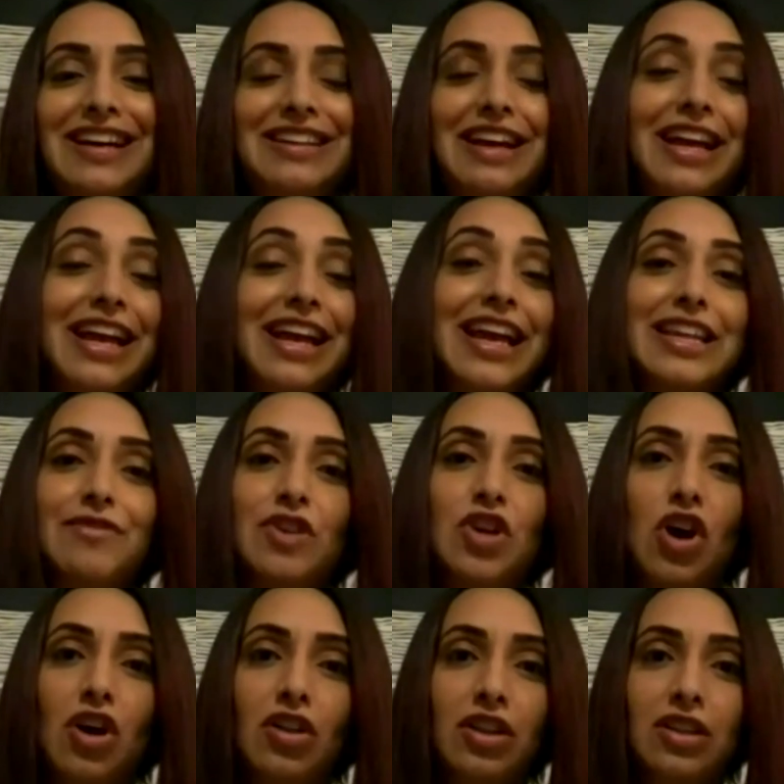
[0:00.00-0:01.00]
I can't even
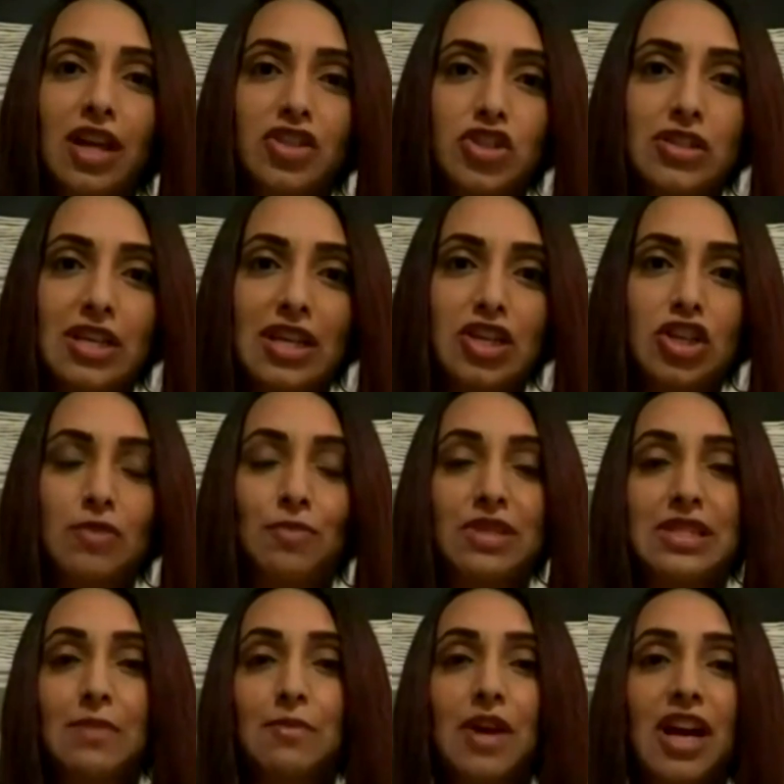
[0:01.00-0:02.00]
call it legislation, but
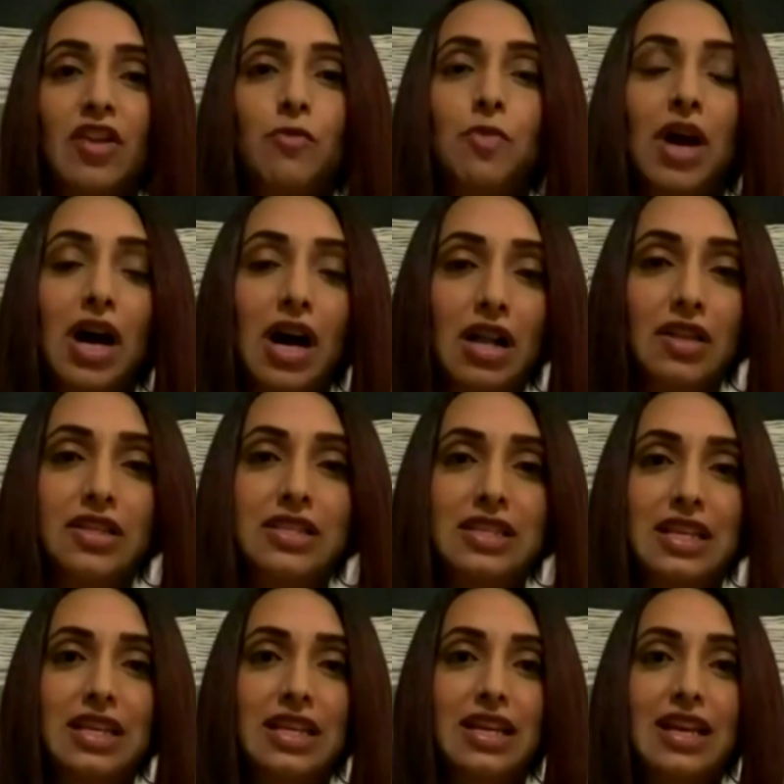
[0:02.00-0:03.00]
some kind of
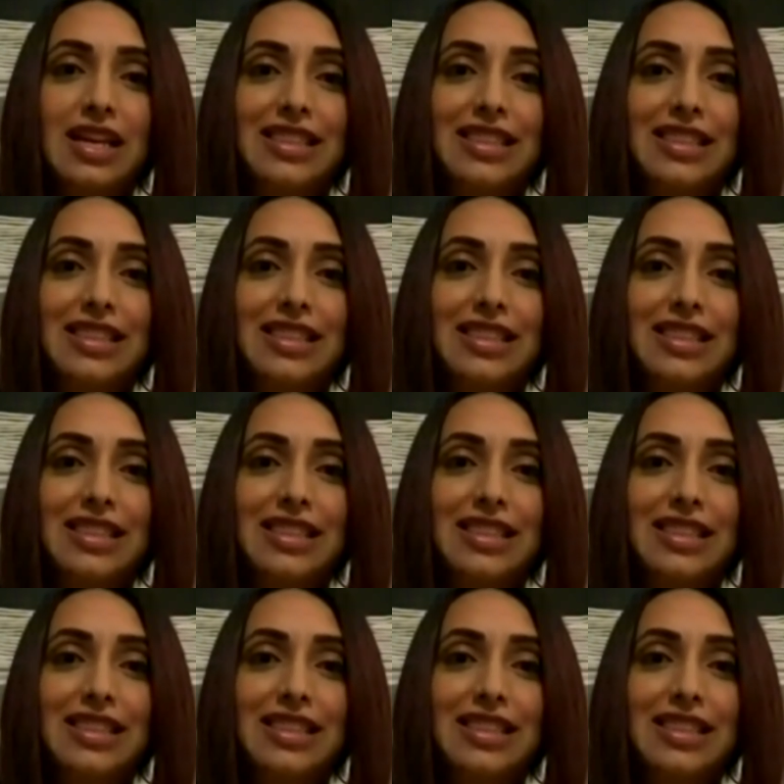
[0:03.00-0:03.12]
policy